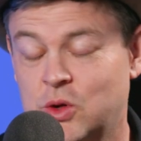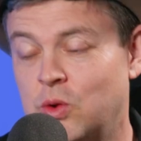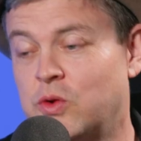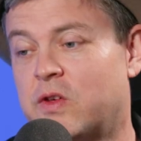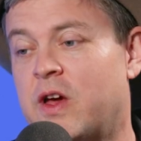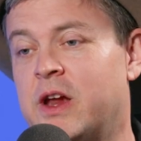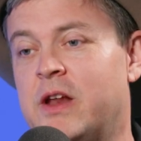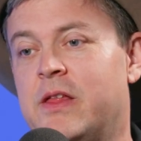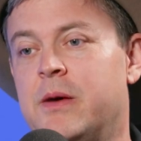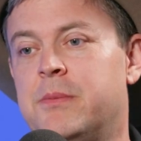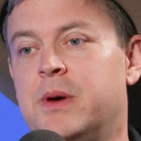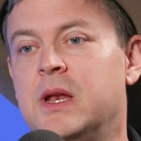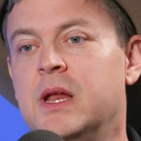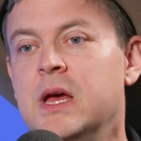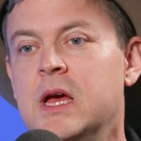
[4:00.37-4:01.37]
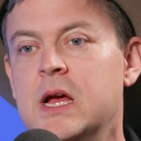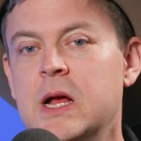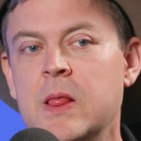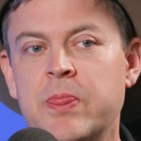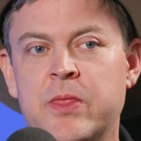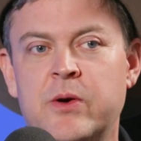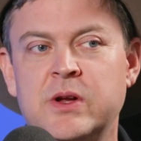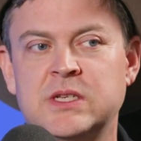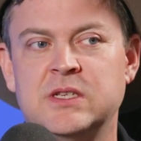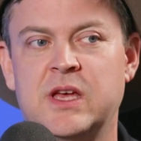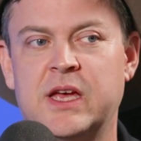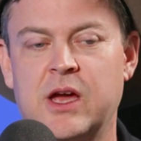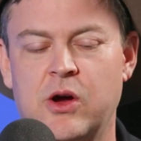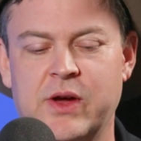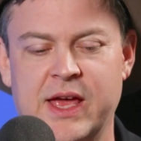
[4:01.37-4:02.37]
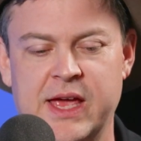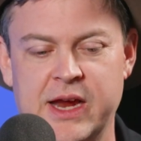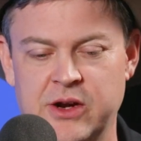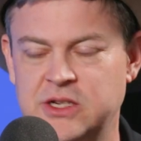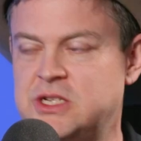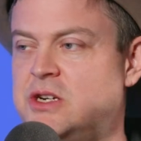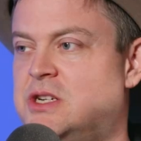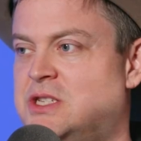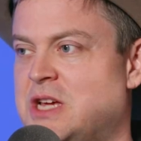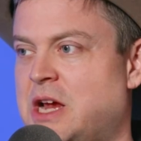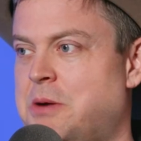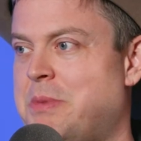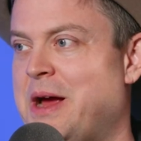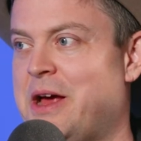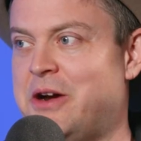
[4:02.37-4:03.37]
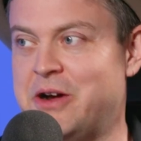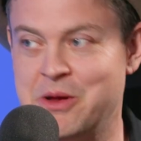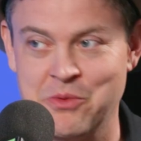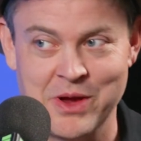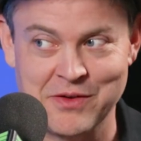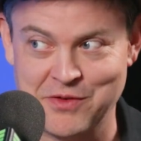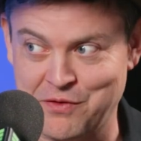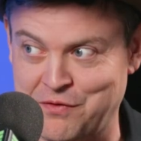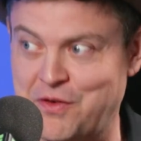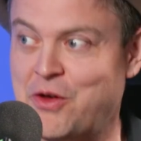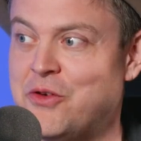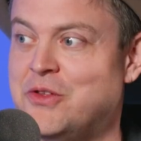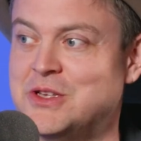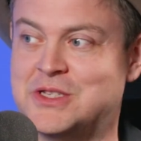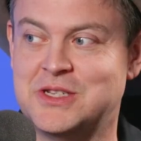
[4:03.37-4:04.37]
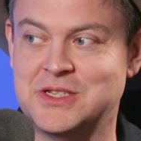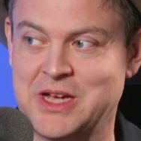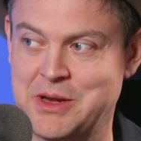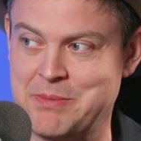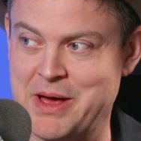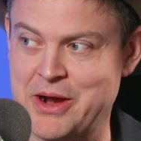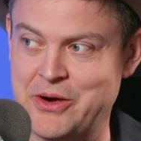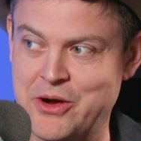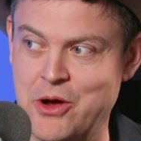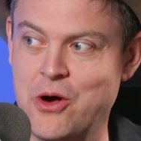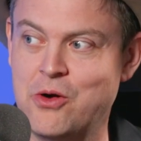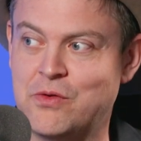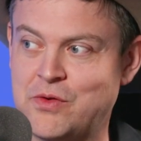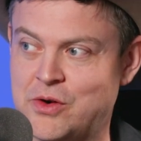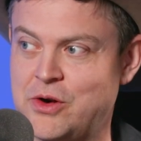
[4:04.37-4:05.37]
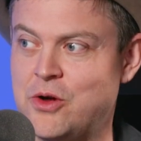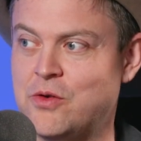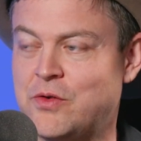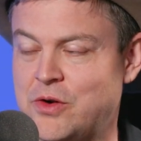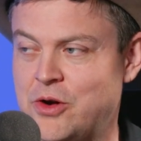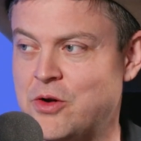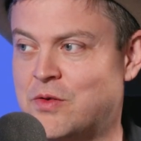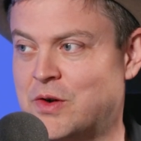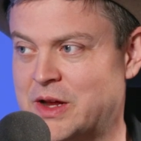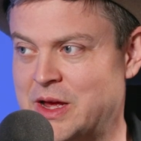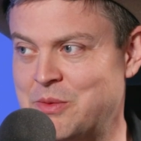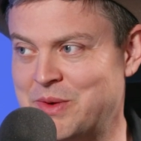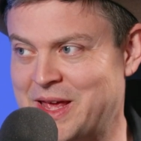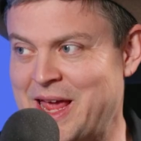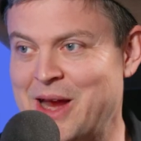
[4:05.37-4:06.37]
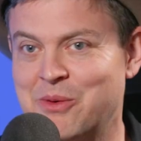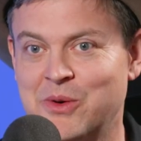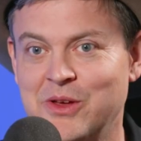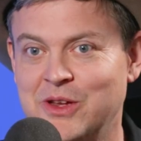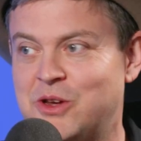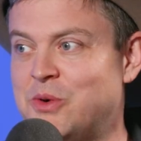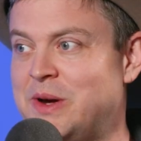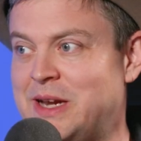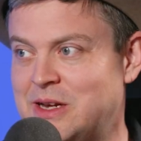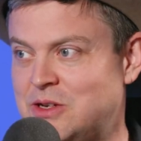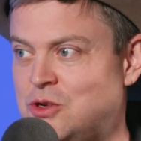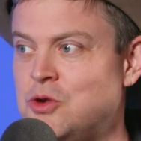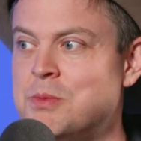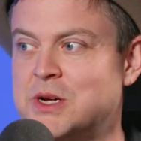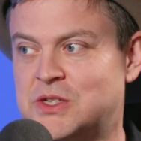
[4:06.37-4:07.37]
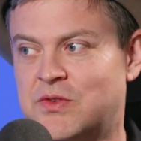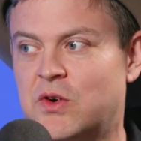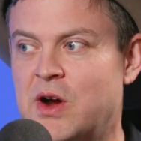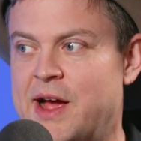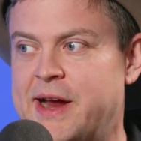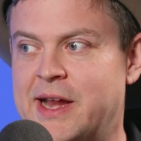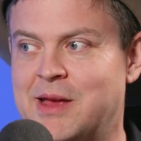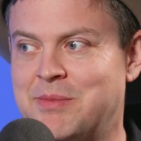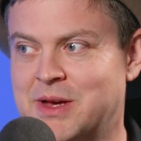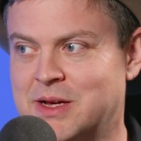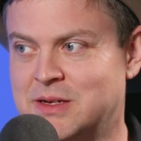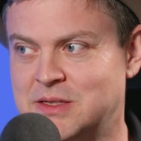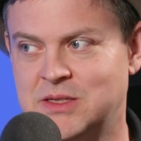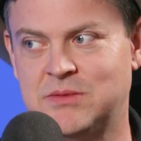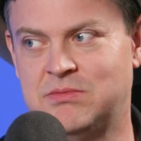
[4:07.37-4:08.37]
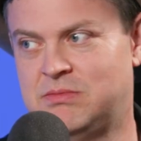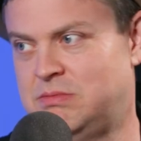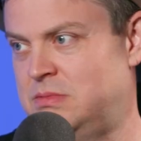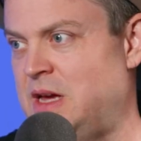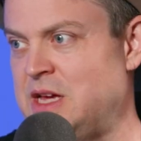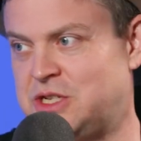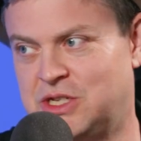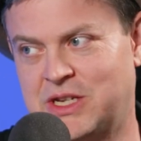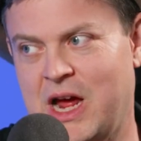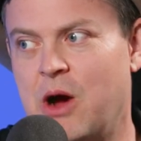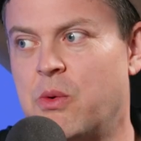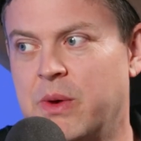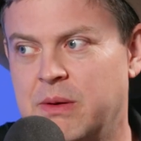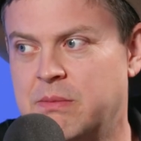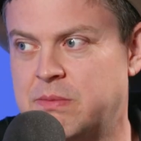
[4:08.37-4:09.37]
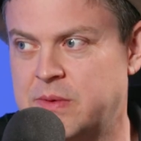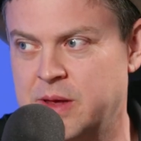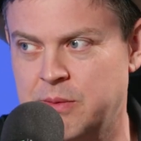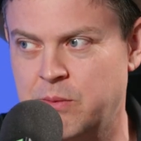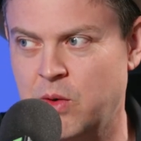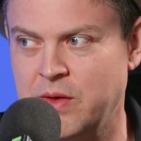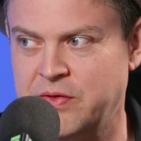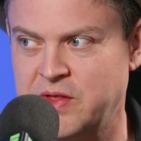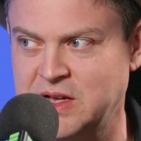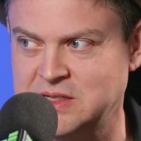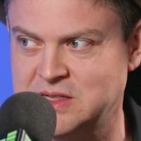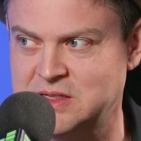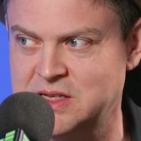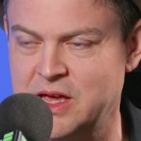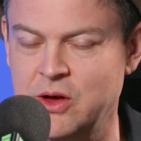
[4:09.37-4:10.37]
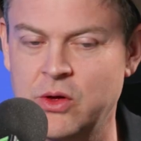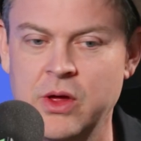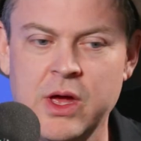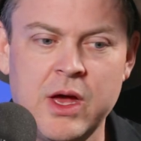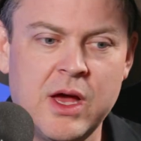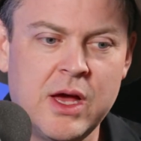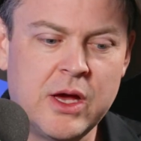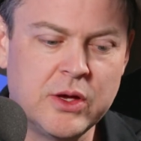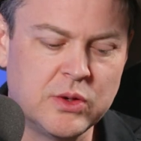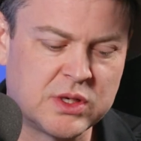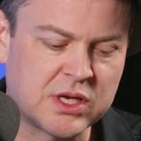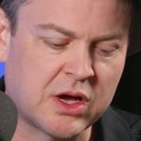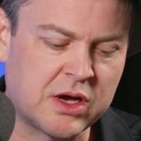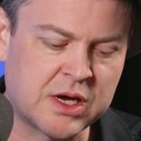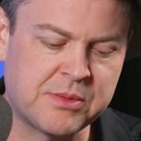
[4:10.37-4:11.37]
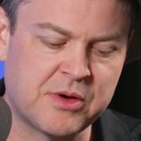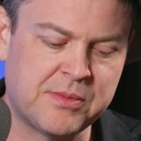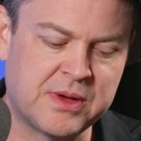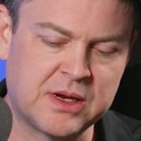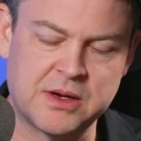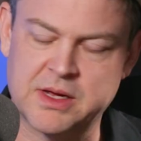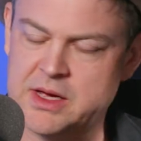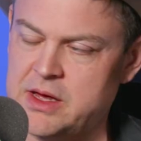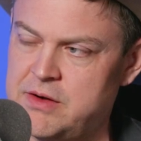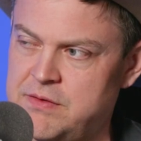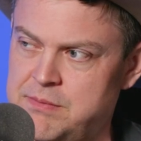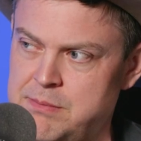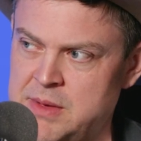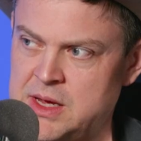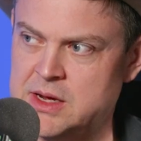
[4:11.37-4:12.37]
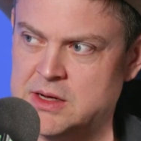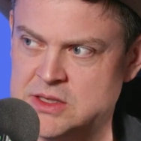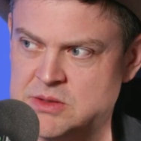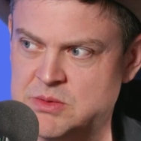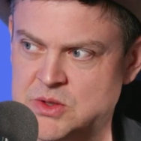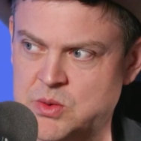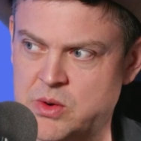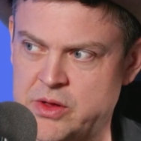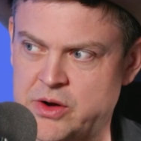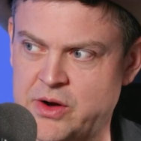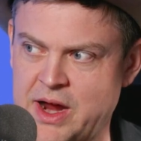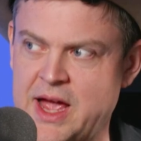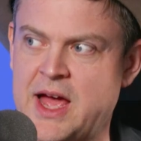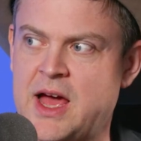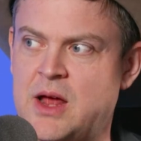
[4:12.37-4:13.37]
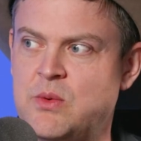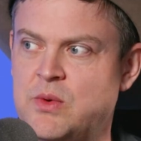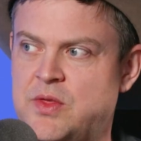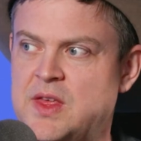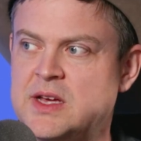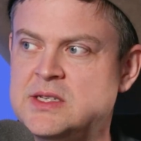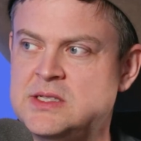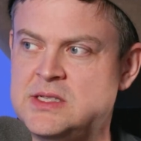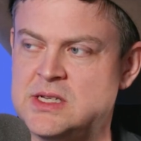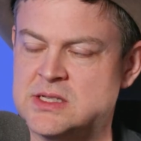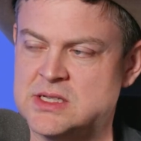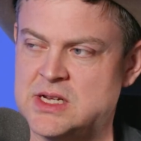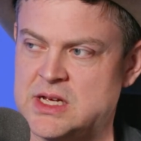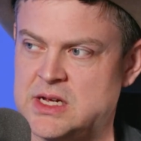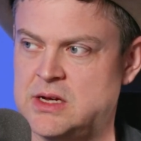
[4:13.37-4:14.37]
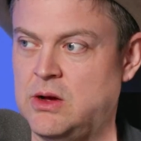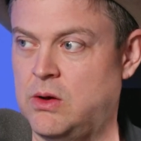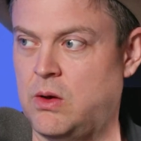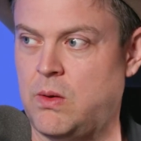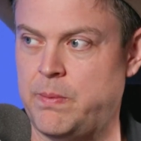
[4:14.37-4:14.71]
cool talking to them, but there is okay, here's our design pattern, and we have to follow this design pattern over and over and over again. We can't really do too much variety because it's just how we can run things at scale. You talk about being to kind of meet customers where they're at with the existing